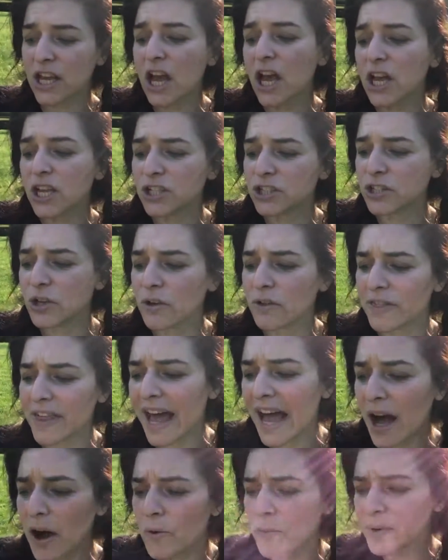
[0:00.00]
So
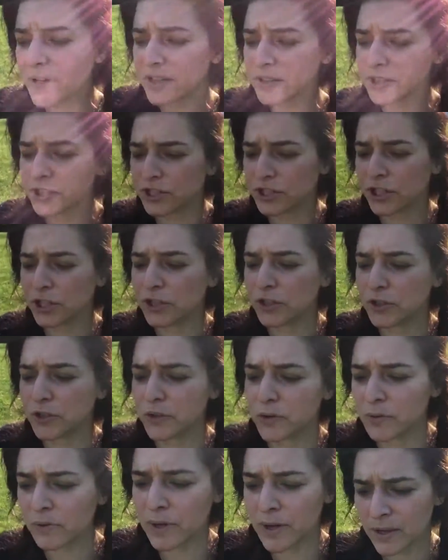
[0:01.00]
thou wilt
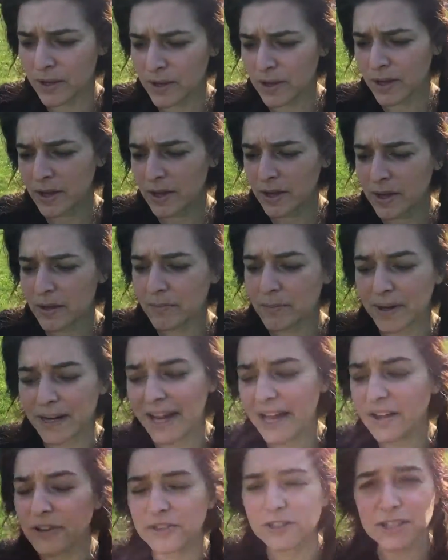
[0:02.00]
too, but
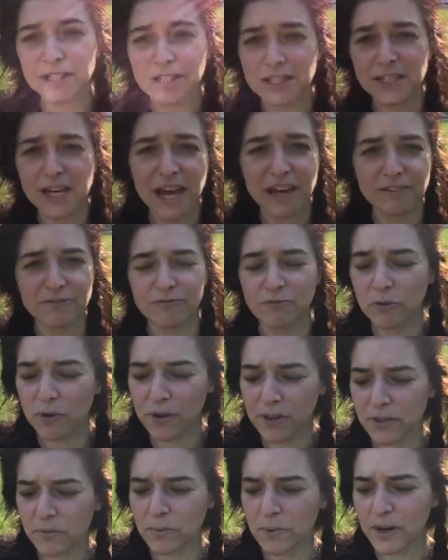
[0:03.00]
else not for
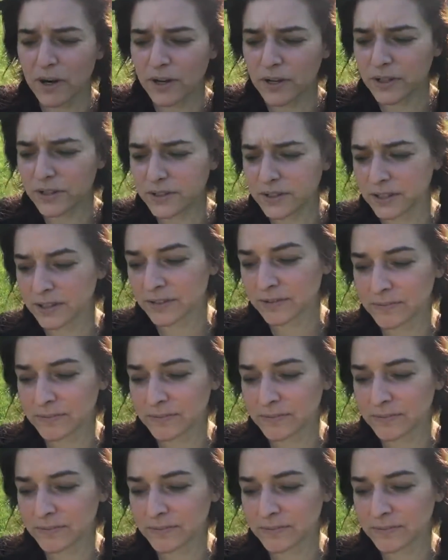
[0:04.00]
the world.